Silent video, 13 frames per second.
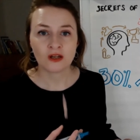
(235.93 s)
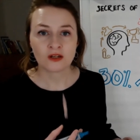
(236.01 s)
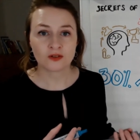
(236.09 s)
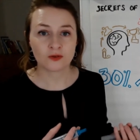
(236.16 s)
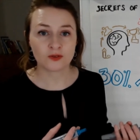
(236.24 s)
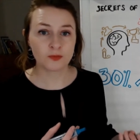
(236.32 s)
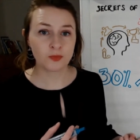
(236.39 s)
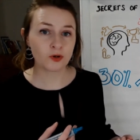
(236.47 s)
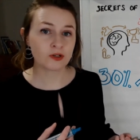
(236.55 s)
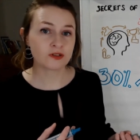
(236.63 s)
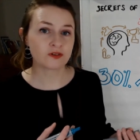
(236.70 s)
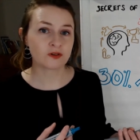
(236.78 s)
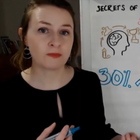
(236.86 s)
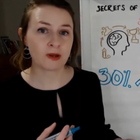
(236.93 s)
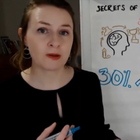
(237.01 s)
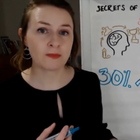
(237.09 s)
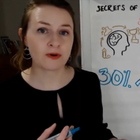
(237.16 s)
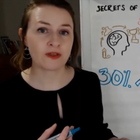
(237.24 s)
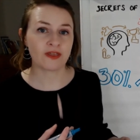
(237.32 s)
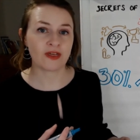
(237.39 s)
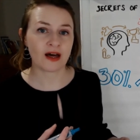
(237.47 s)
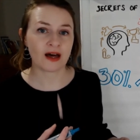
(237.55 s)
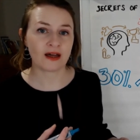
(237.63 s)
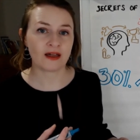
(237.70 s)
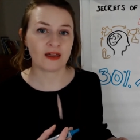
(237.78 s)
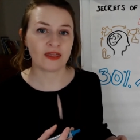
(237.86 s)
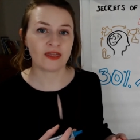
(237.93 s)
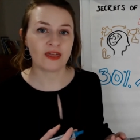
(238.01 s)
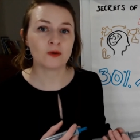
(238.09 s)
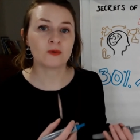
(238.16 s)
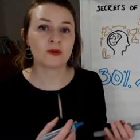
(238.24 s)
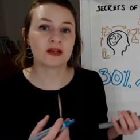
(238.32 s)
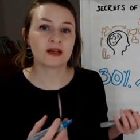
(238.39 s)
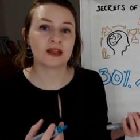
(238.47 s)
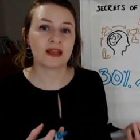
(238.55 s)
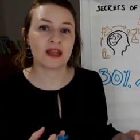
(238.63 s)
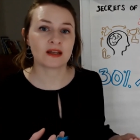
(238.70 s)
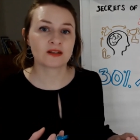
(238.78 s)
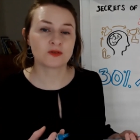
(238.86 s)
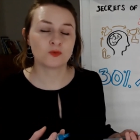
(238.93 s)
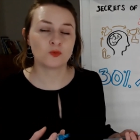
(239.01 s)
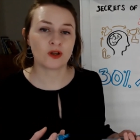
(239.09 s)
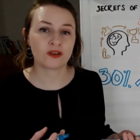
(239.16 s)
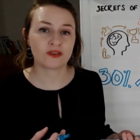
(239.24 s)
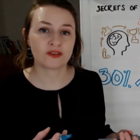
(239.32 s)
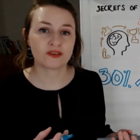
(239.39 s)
So it's important to remember that, and that will connect with